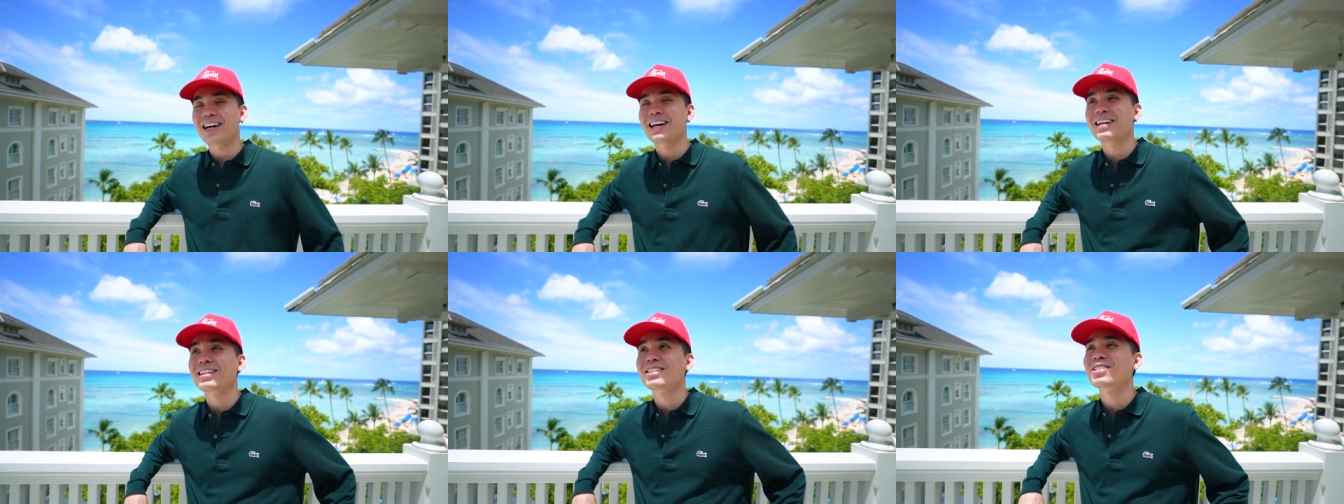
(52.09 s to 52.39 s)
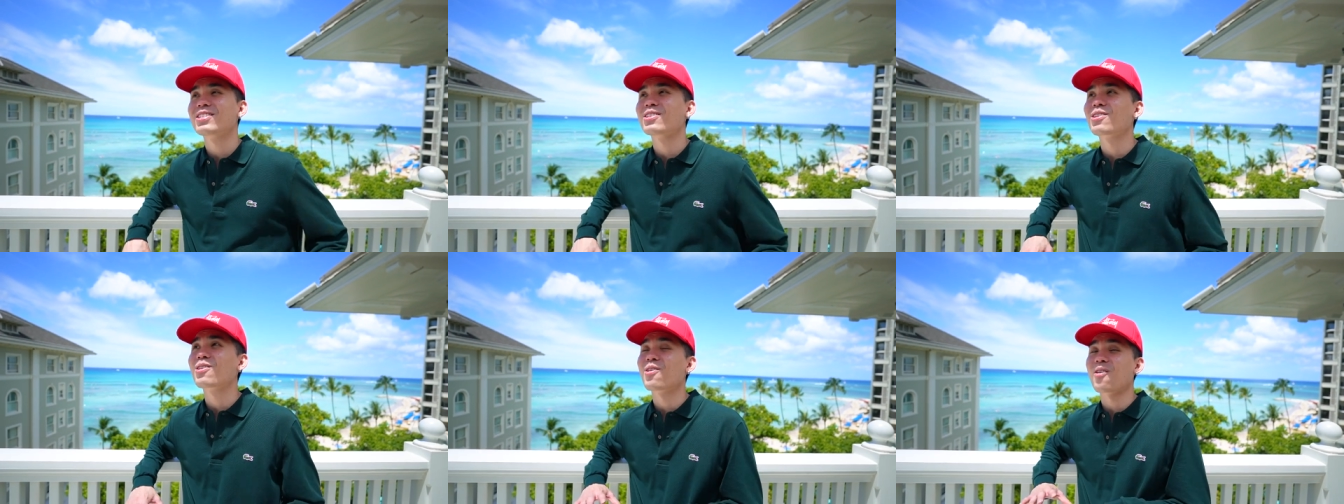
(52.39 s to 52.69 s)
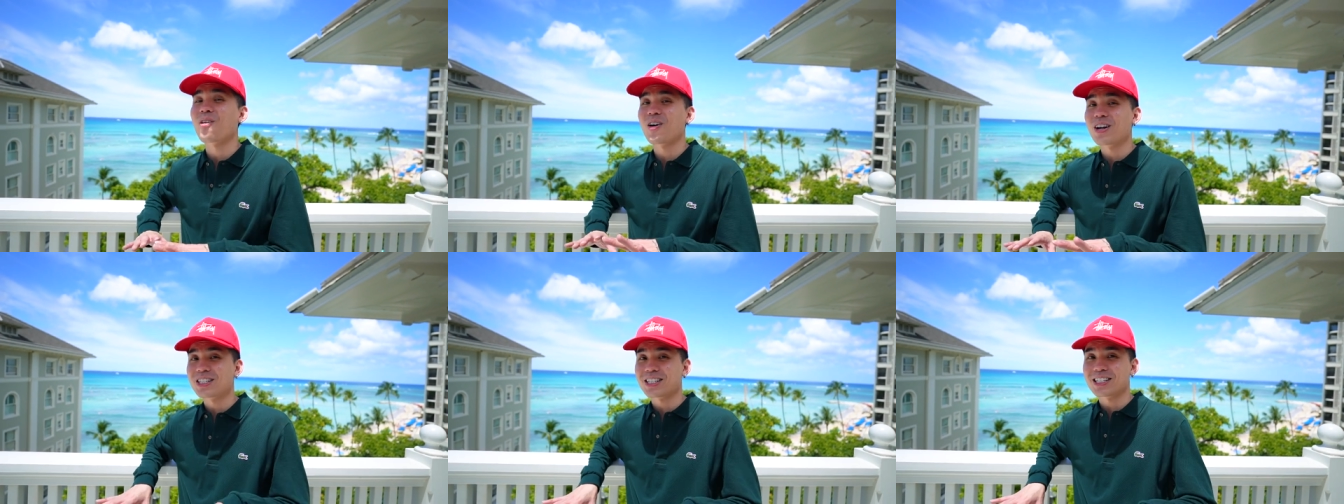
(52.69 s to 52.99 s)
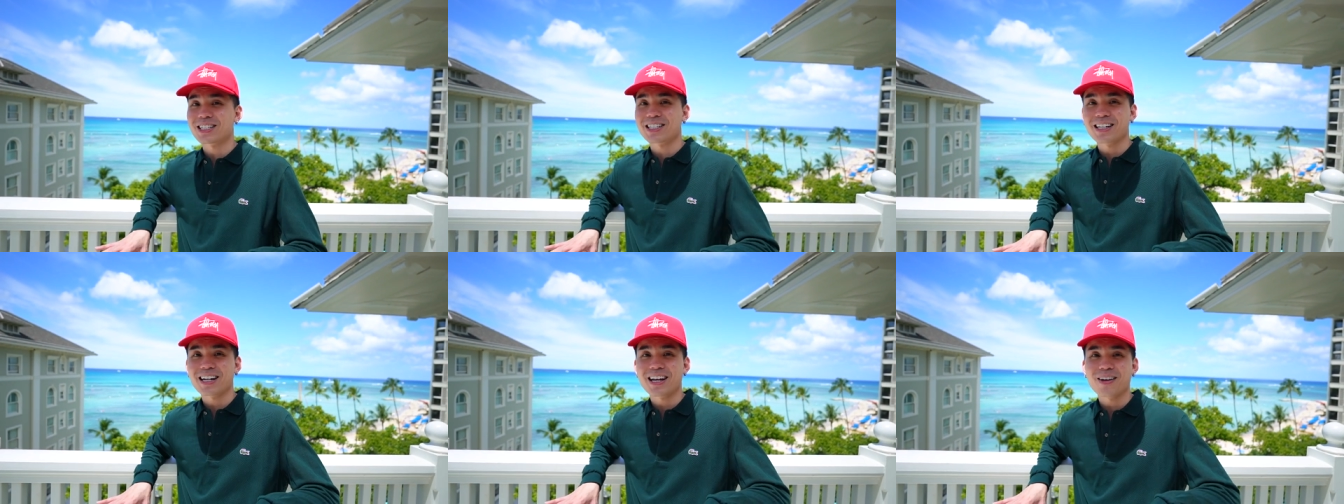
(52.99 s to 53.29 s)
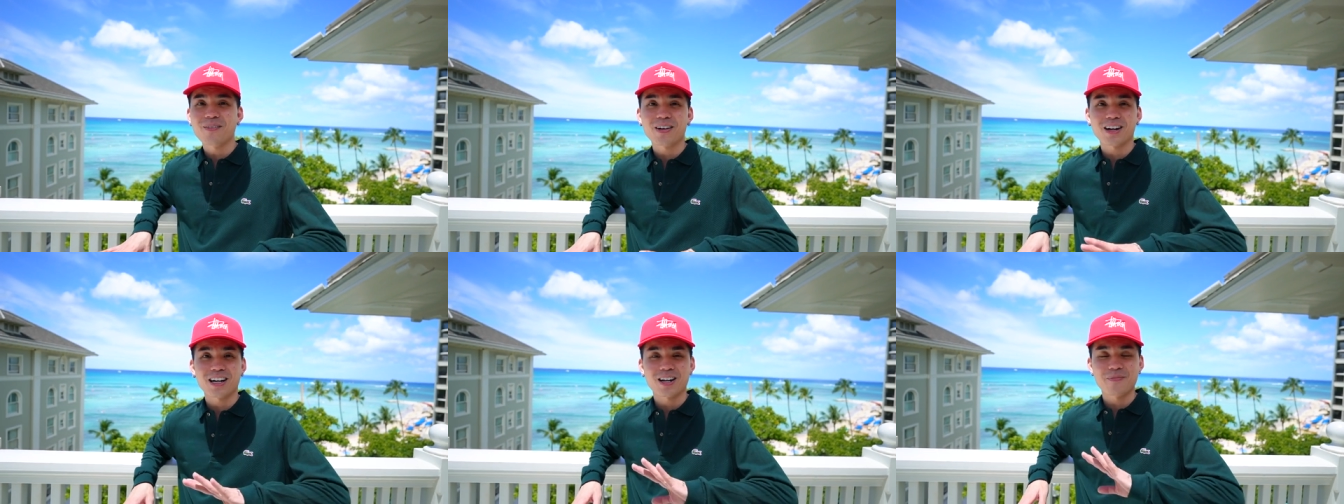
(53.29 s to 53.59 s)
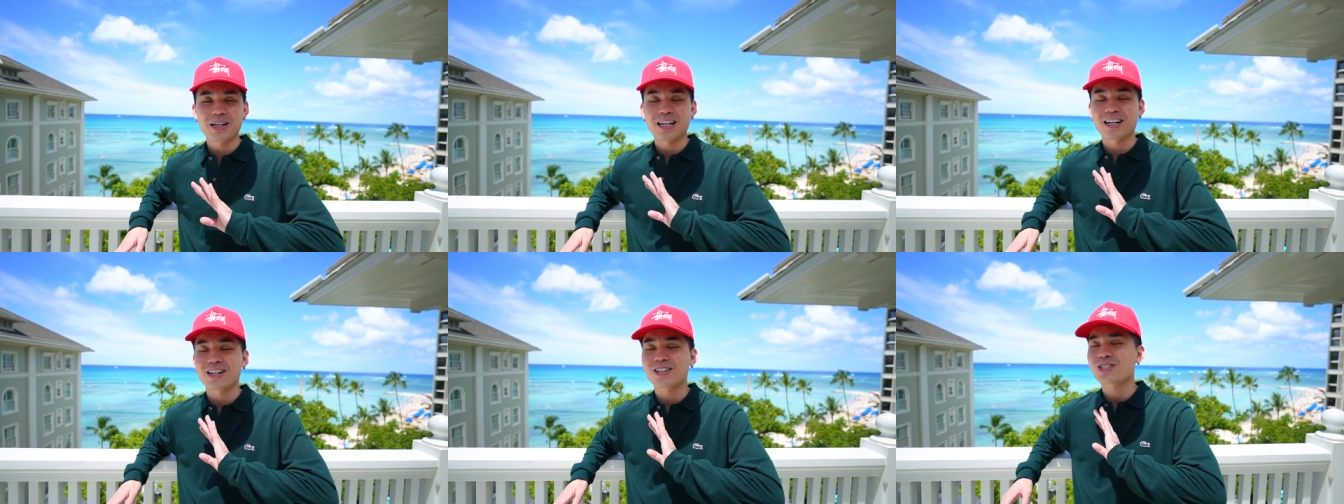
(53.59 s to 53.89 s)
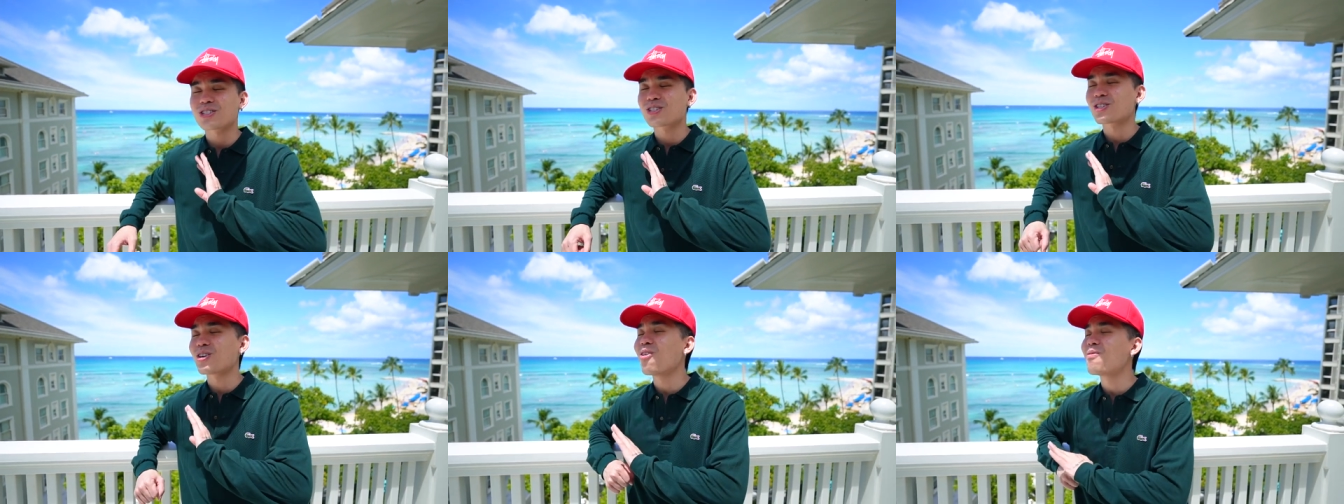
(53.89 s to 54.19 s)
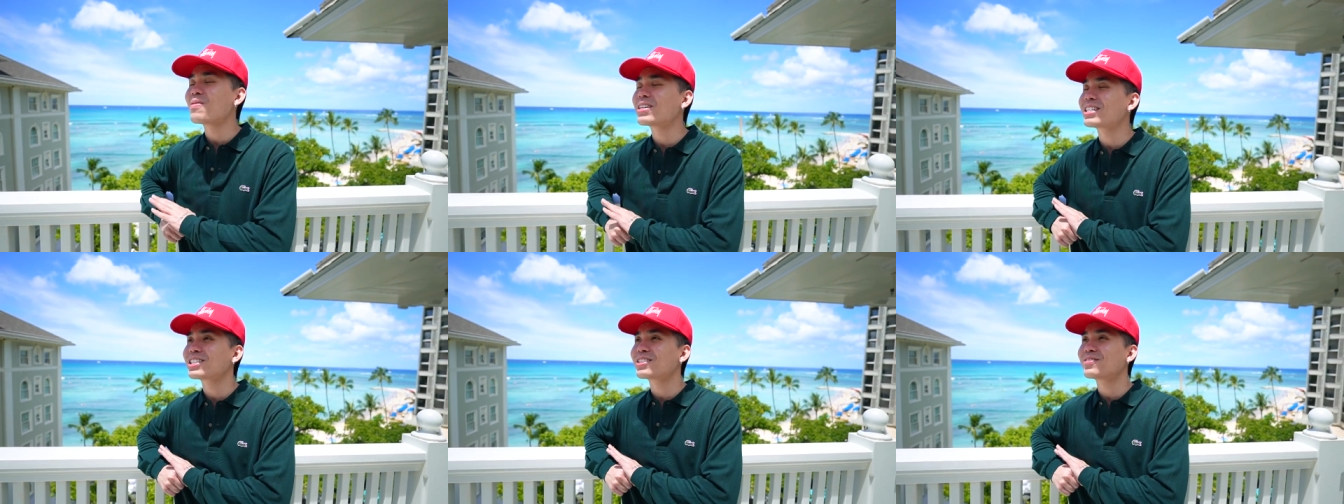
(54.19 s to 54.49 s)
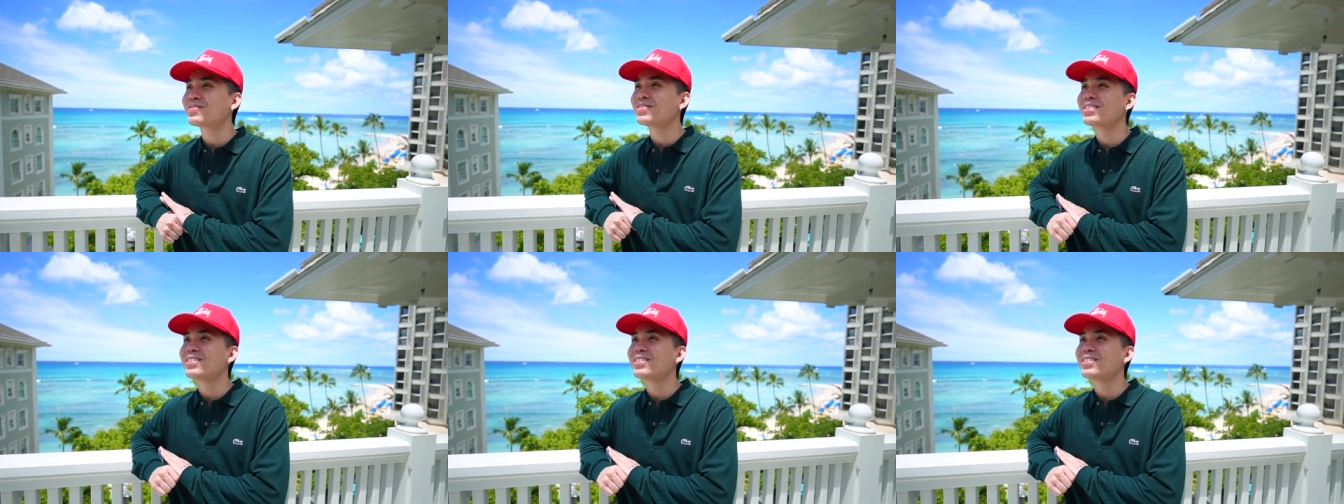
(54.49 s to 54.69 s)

It's gorgeous today. We're gonna be eating so much